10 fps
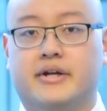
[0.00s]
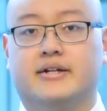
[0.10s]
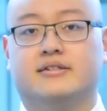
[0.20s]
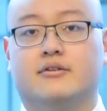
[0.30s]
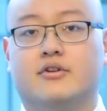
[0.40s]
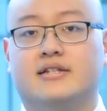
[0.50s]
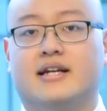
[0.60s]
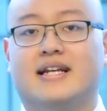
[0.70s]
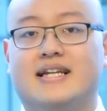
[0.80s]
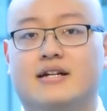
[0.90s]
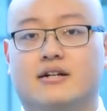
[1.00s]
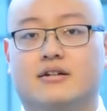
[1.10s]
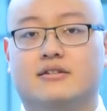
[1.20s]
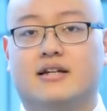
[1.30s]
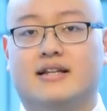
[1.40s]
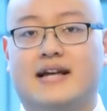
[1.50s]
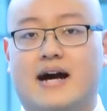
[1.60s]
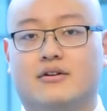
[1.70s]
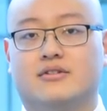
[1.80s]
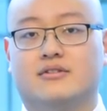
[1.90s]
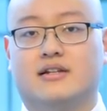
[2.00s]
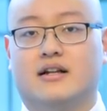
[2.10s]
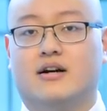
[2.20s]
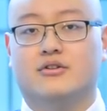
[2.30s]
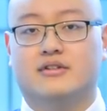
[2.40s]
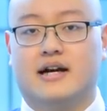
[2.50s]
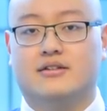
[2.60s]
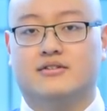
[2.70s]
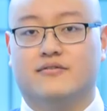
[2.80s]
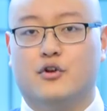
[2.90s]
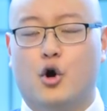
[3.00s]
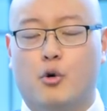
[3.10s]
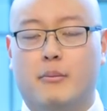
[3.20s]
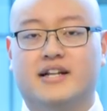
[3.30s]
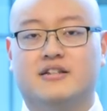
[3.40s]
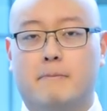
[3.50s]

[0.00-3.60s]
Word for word: Because they've already taken years and thousands and hundreds of thousands of their own money to